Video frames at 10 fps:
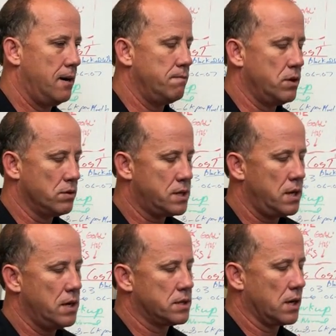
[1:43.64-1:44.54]
you'll
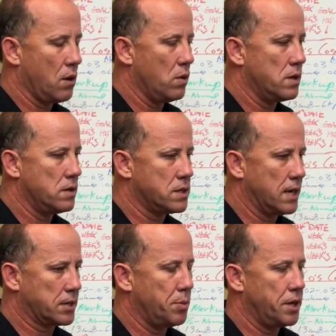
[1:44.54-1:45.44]
see as I go into this
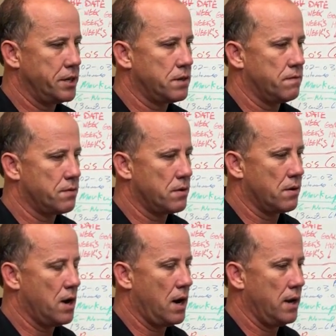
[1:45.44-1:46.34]
explanation further
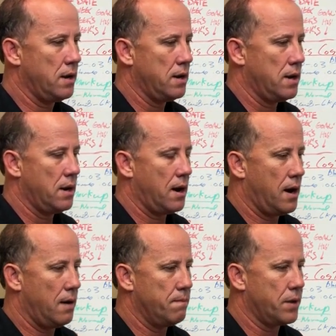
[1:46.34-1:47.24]
on,
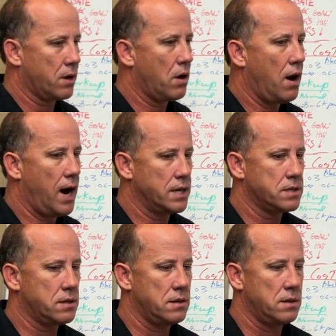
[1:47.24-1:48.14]
their
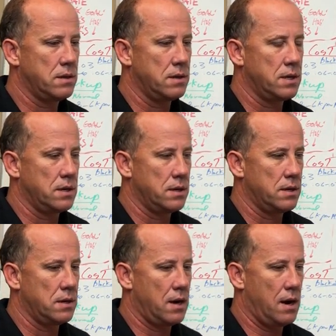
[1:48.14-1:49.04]
cost
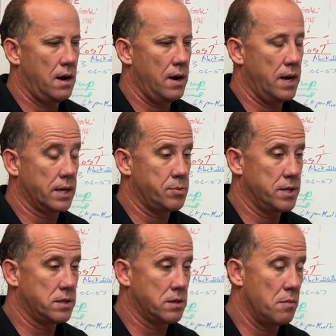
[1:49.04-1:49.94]
and
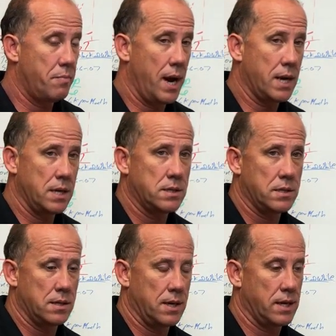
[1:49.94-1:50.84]
expenses are baked
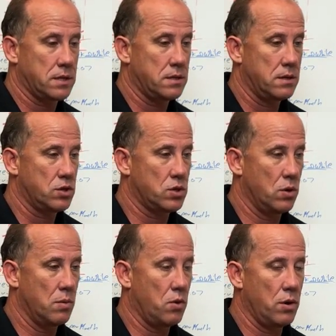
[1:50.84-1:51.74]
into this. So
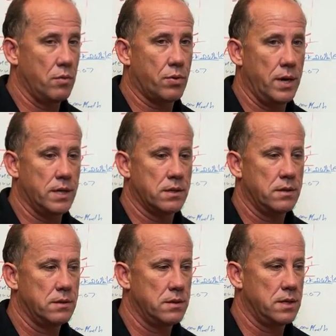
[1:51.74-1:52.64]
the more you print,
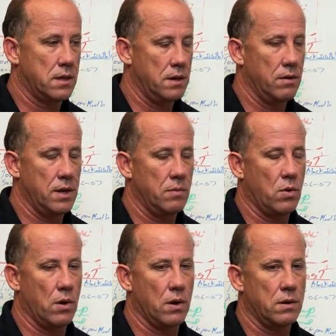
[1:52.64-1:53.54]
in theory, the
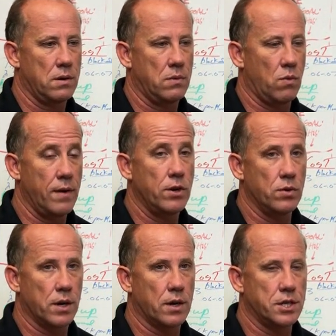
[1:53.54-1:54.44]
more revenue
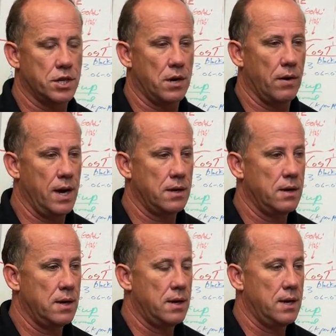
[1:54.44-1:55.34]
they're going to generate.
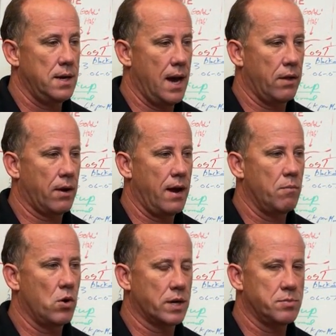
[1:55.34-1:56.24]
Yeah, they're going to have
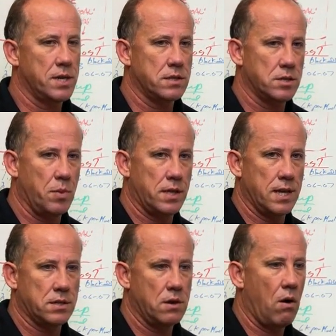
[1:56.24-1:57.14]
more expenses, but
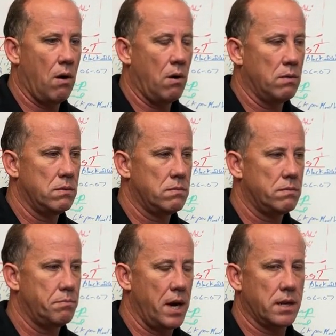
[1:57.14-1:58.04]
that's all
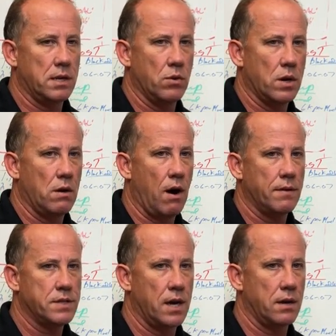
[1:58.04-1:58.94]
baked into it and
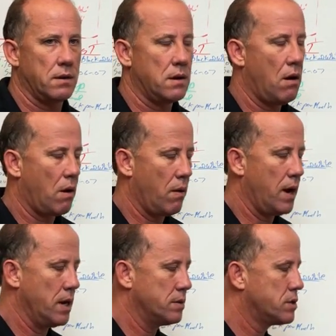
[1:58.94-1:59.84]
offset
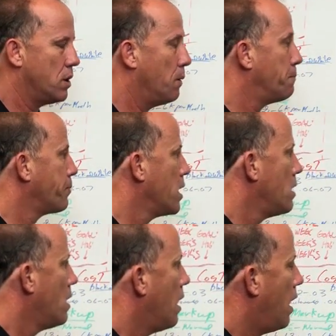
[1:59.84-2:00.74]
already. So,
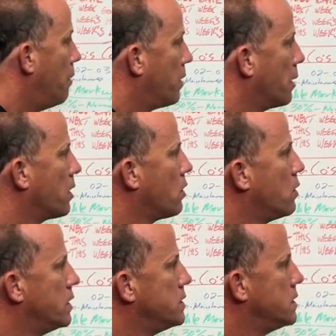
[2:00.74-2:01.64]
but I'm going to go
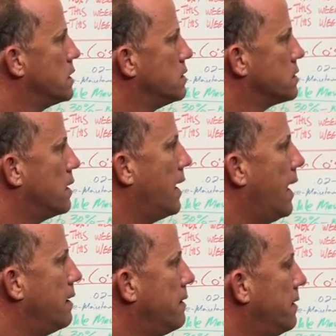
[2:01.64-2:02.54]
into details on
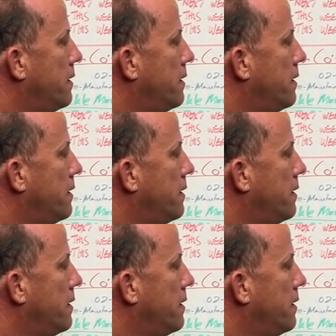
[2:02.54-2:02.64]
that.